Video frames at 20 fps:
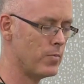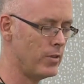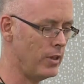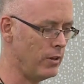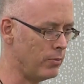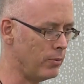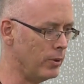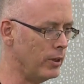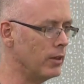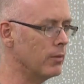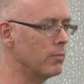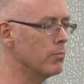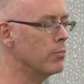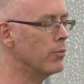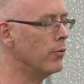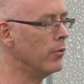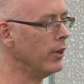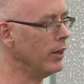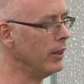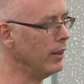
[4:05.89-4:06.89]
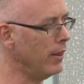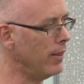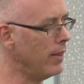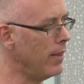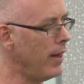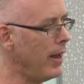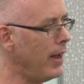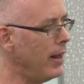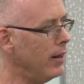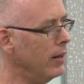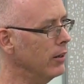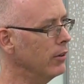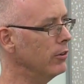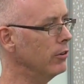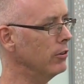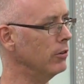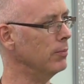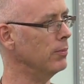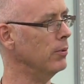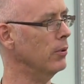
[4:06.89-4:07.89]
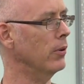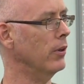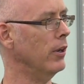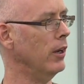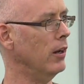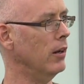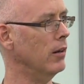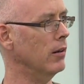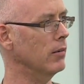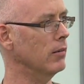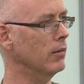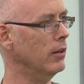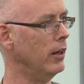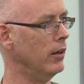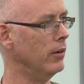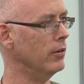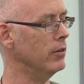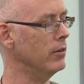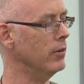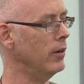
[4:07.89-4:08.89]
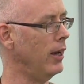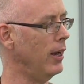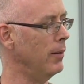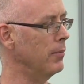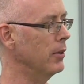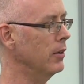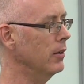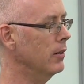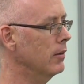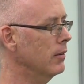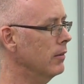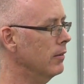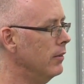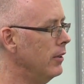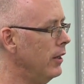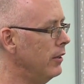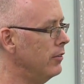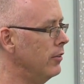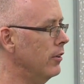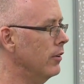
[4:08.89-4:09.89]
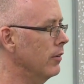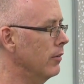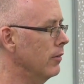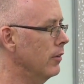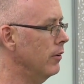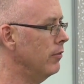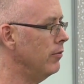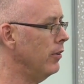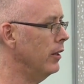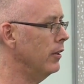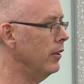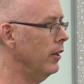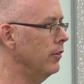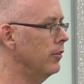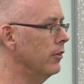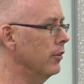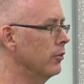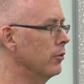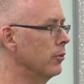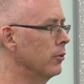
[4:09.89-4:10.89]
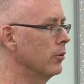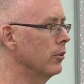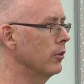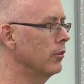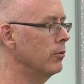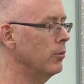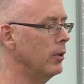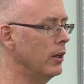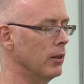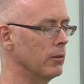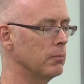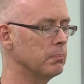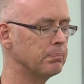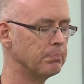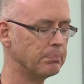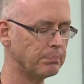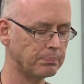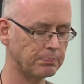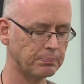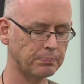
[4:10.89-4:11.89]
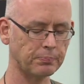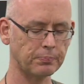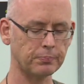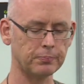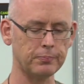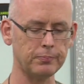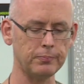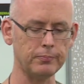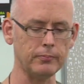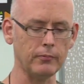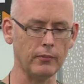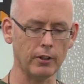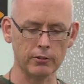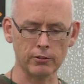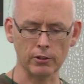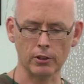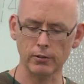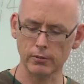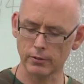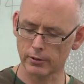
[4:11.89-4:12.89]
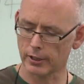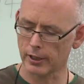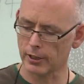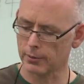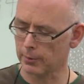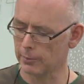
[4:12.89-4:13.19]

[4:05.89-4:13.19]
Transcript: if we can bring that in to support our new habit, that's a fantastic tool as well. So to get a